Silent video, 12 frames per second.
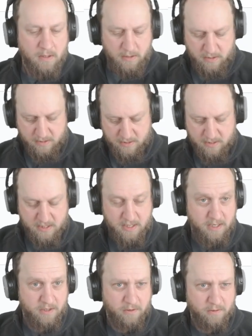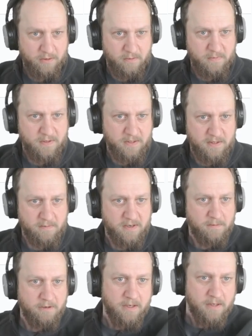Let's say documents,
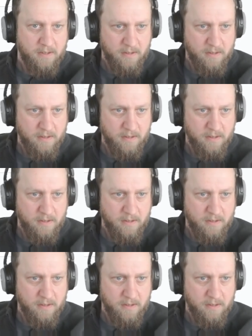maybe.